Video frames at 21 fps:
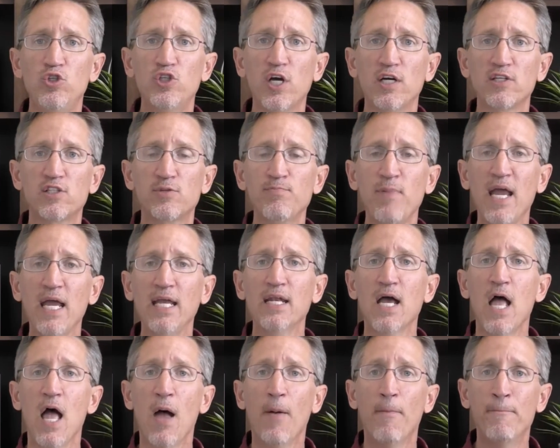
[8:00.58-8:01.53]
just
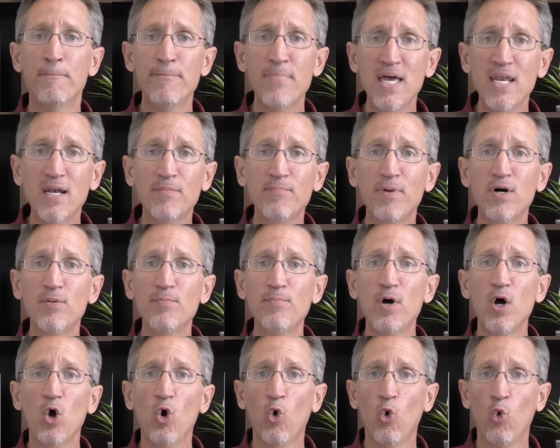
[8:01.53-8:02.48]
made
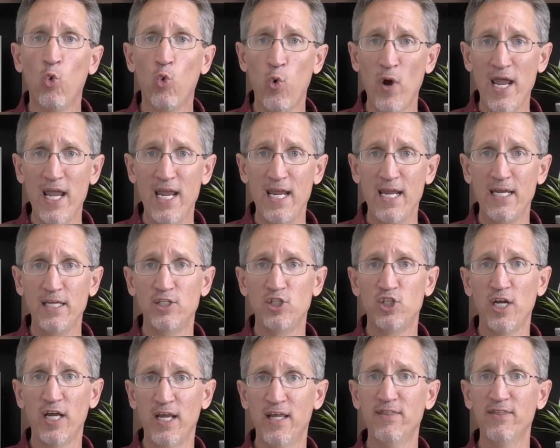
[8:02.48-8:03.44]
minimum
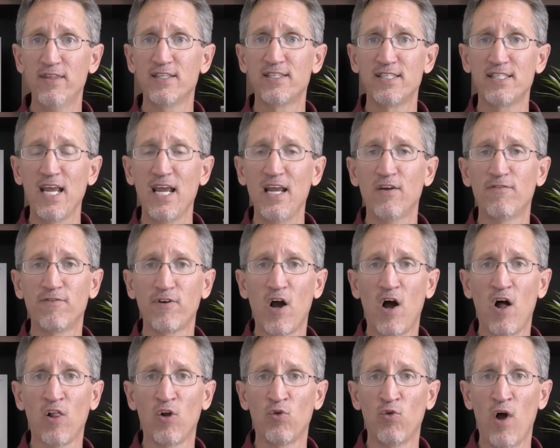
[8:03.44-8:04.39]
wage in the state of
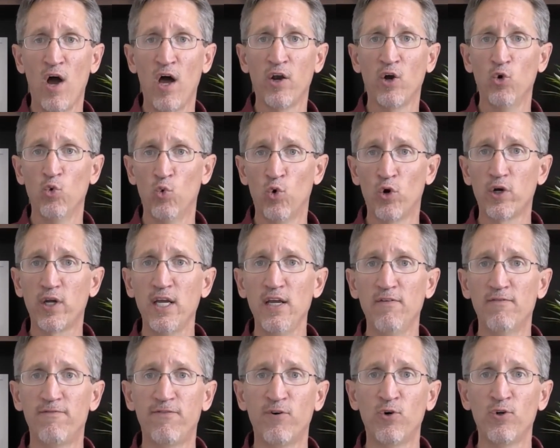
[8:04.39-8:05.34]
Colorado
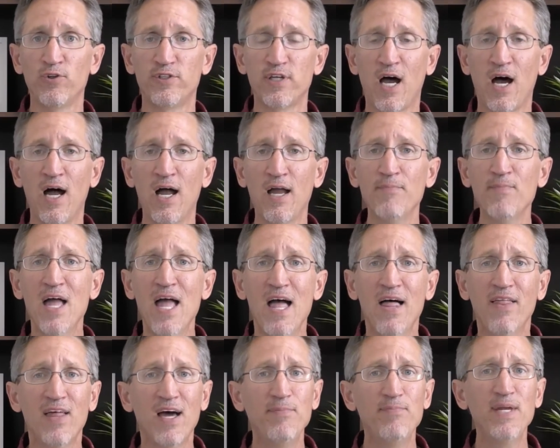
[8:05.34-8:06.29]
working full time,
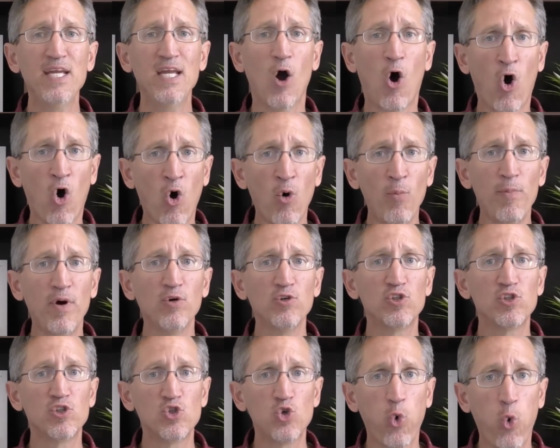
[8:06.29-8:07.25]
that'd be
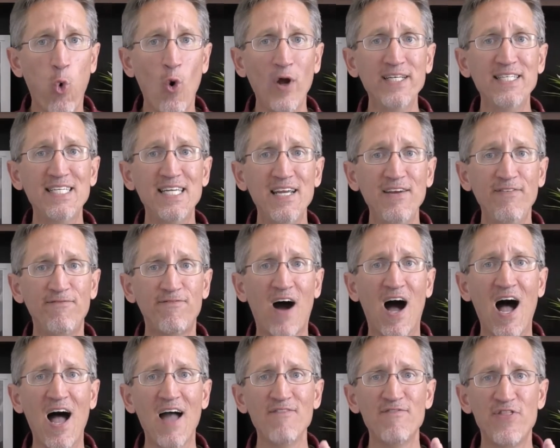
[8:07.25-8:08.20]
almost
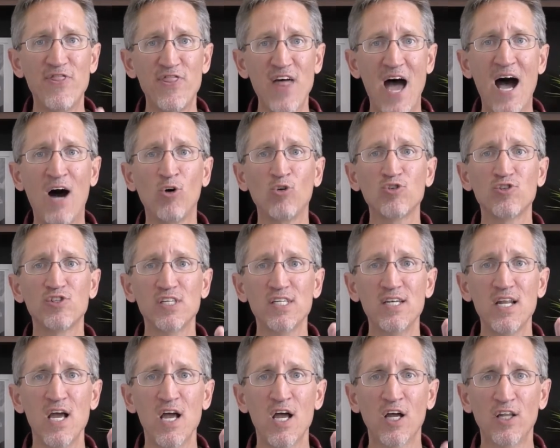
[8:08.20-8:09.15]

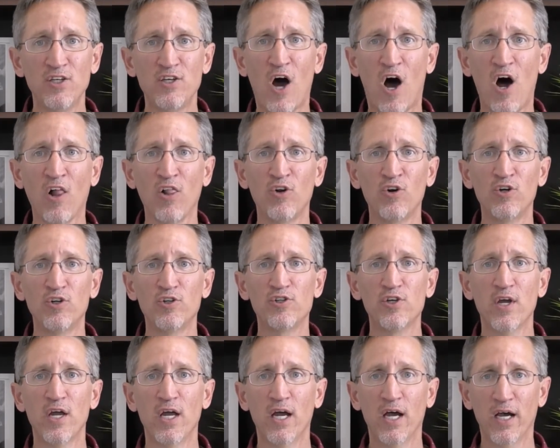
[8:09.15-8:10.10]

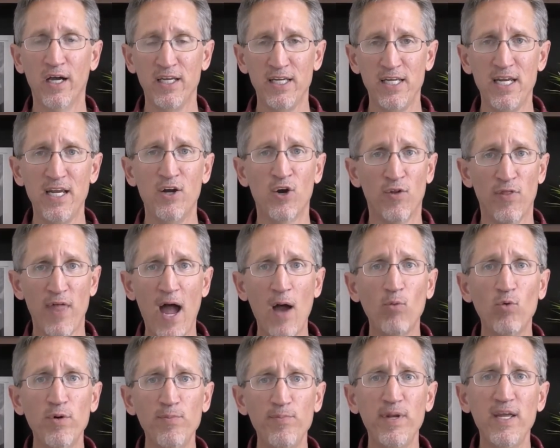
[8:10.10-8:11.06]
$25,000 a year.
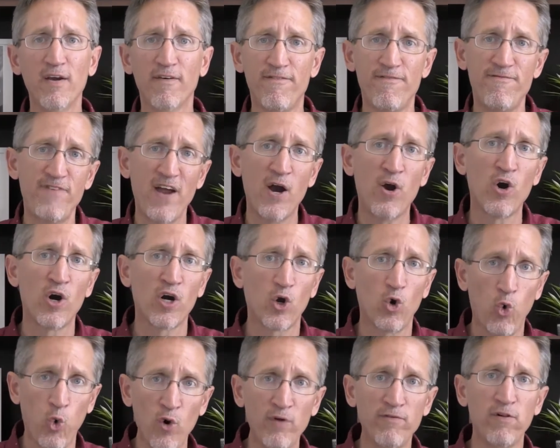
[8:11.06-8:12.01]
That would be a fair
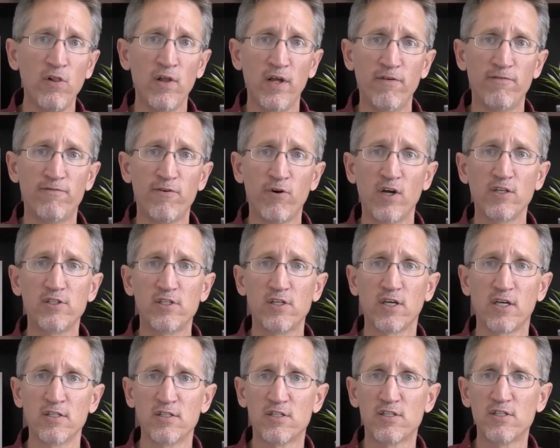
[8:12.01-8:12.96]
equivalent for us to
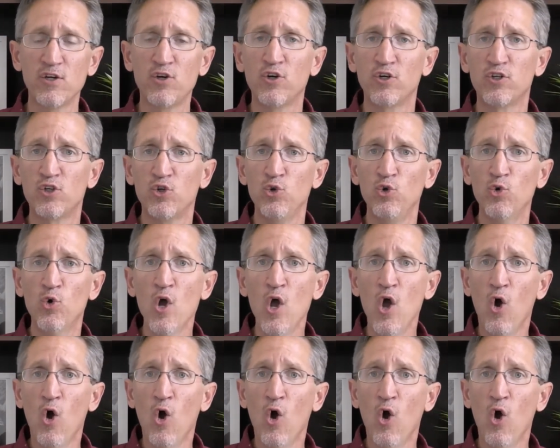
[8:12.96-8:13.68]
consider to